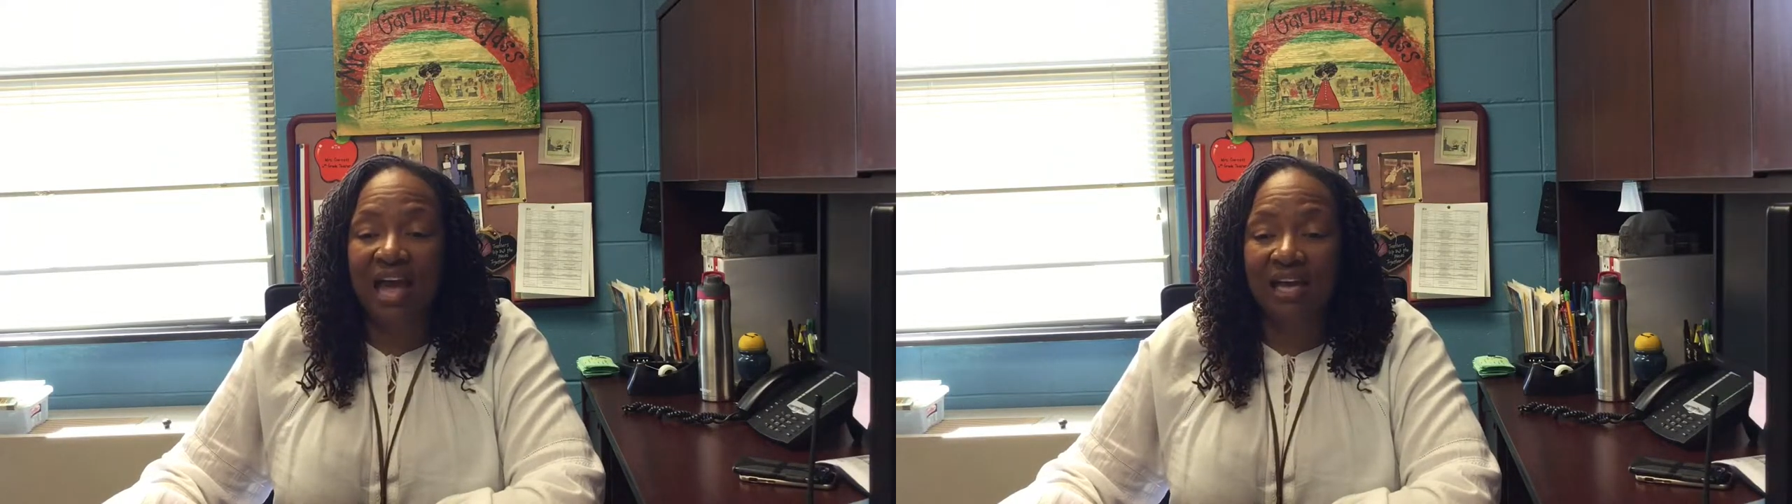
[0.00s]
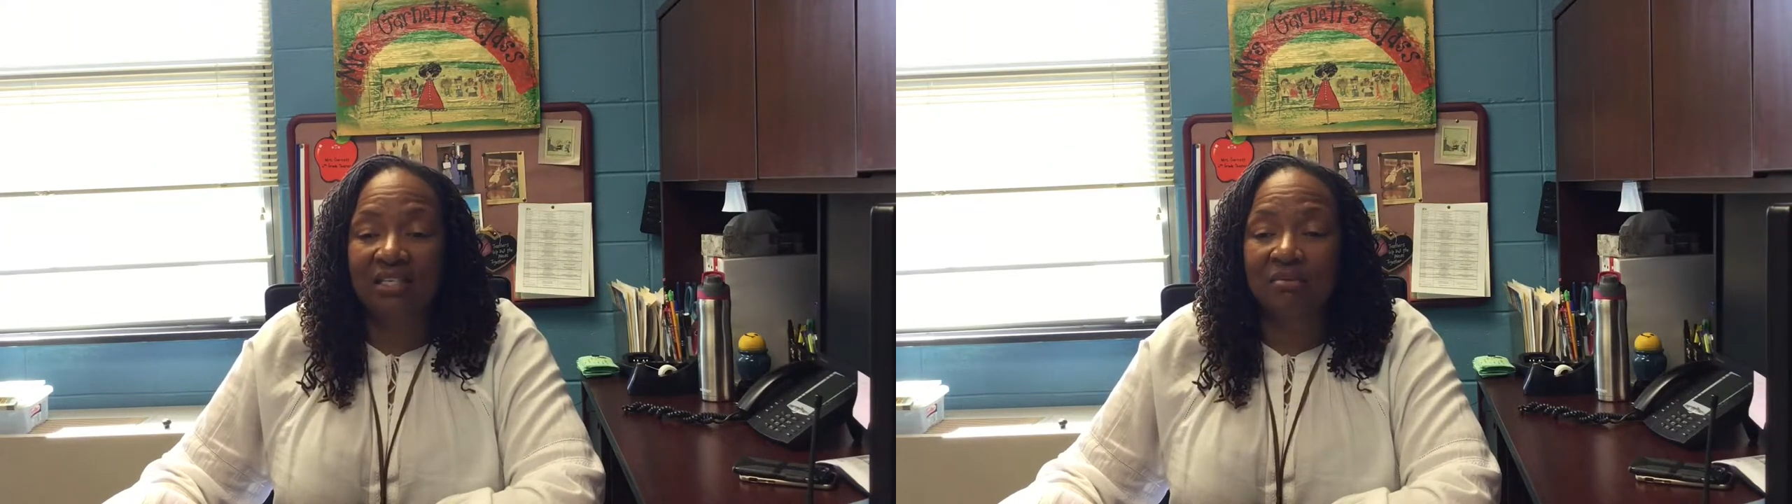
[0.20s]

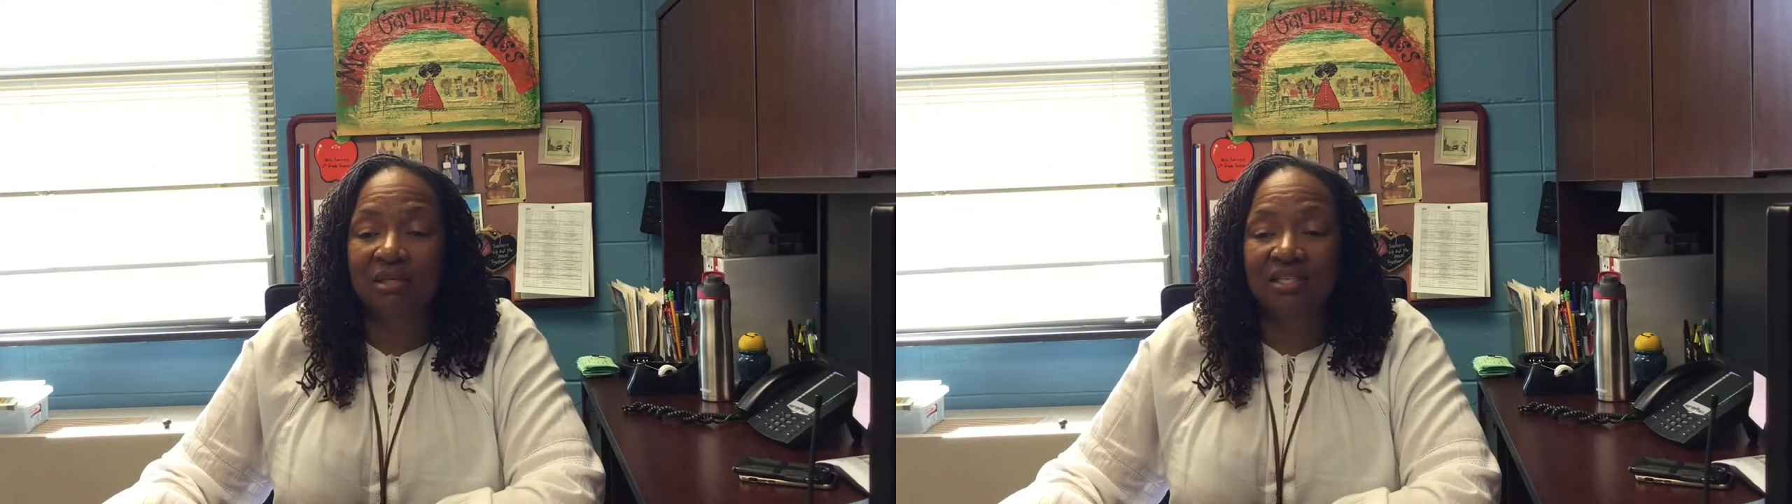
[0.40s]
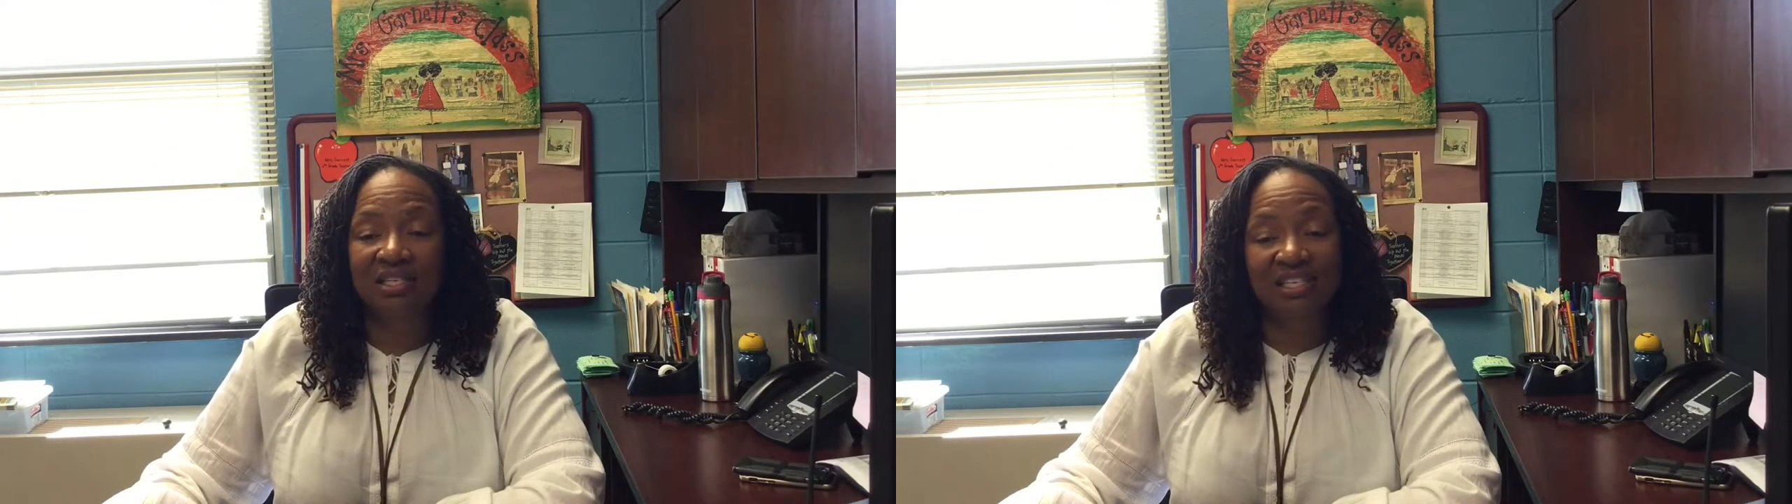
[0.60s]

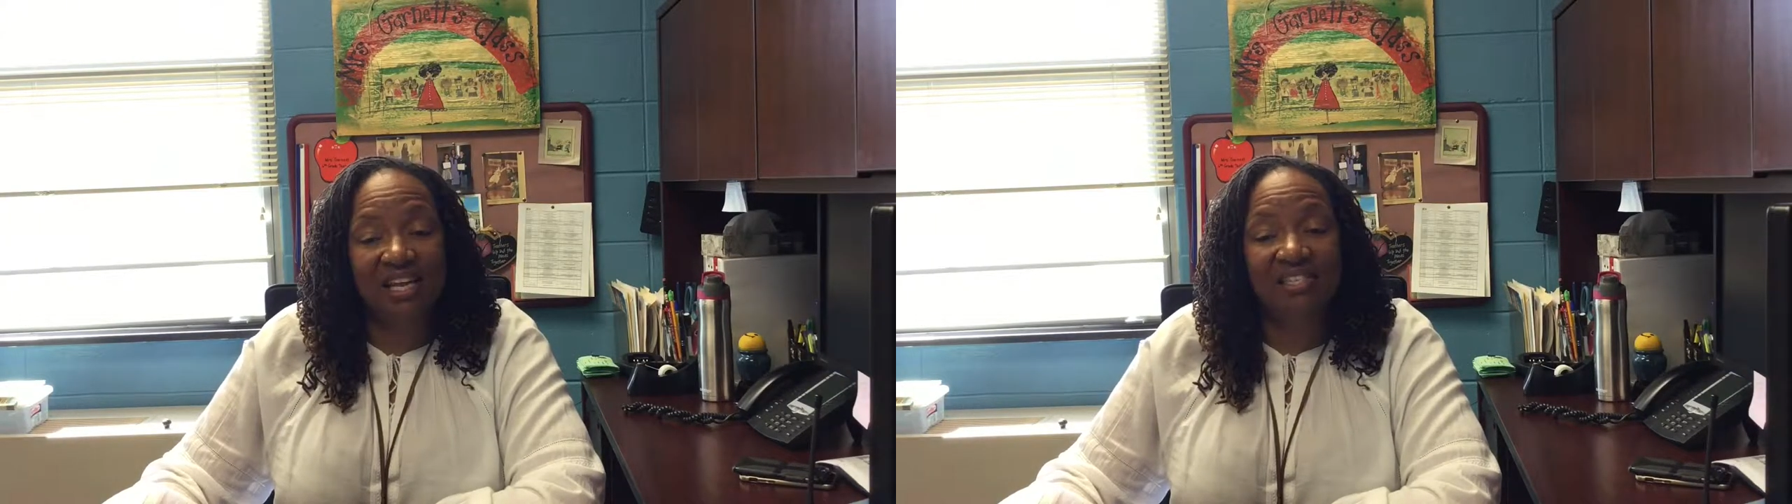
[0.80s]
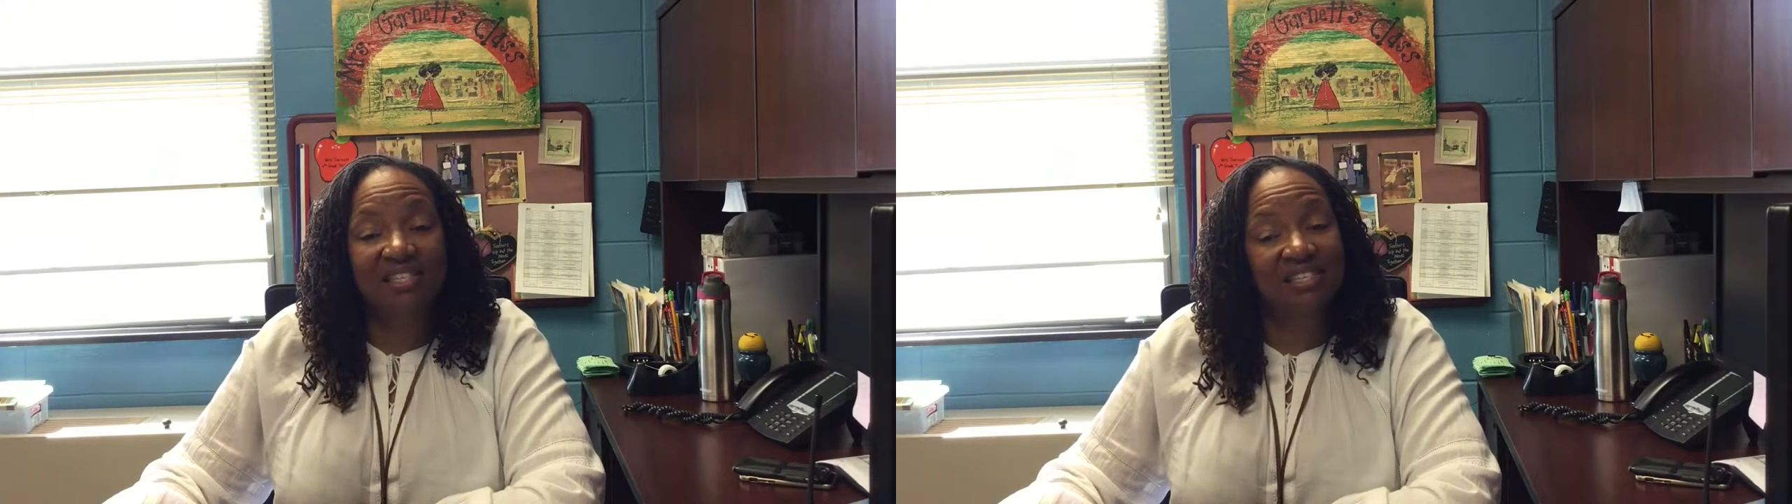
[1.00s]
academic
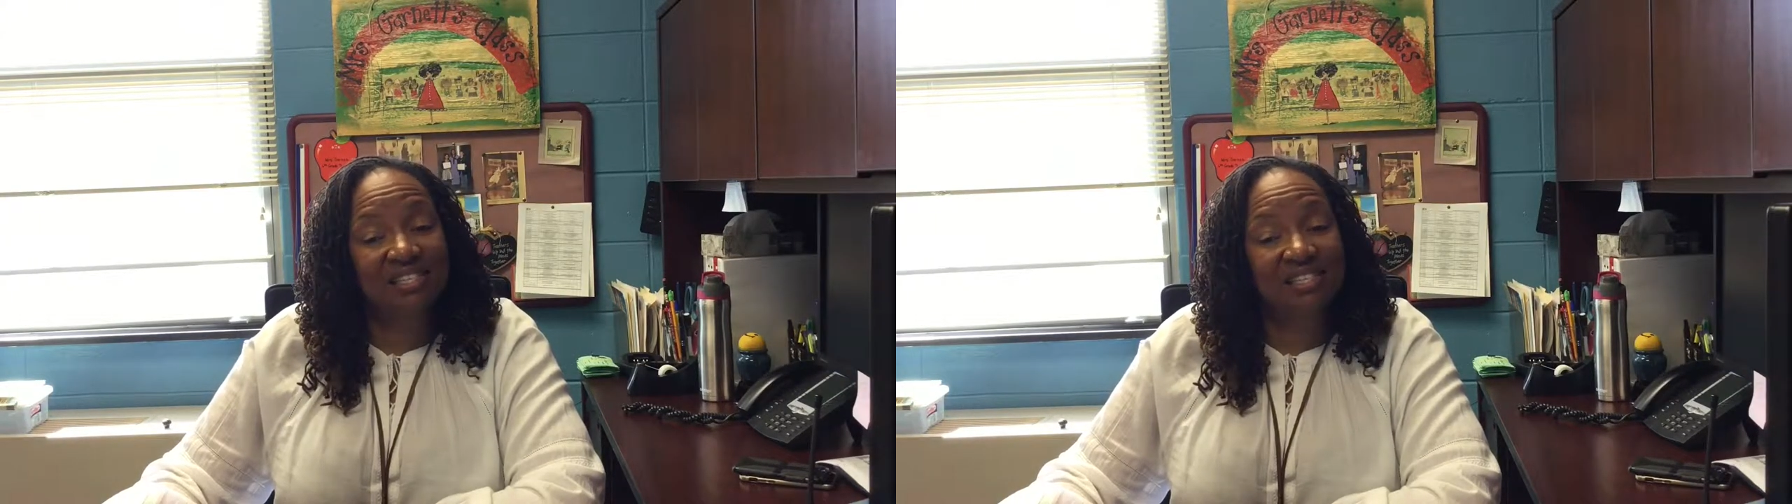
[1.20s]
success is